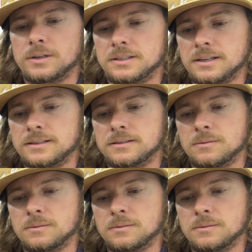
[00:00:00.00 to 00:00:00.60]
it takes the